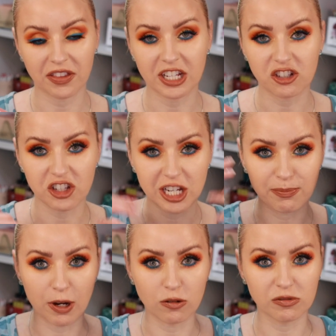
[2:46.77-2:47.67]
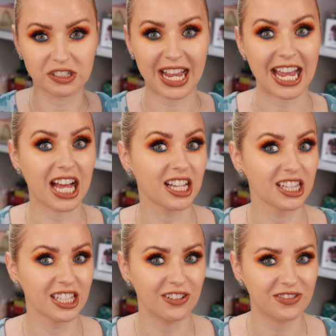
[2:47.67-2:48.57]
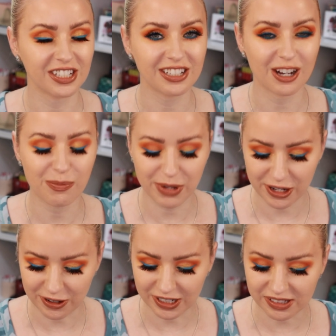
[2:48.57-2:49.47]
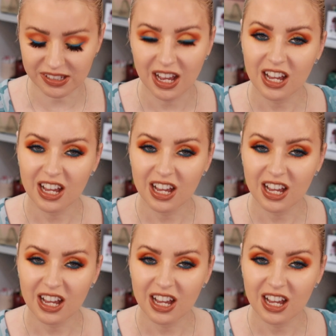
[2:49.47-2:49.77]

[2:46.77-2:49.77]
the cheekbones a lifted appearance.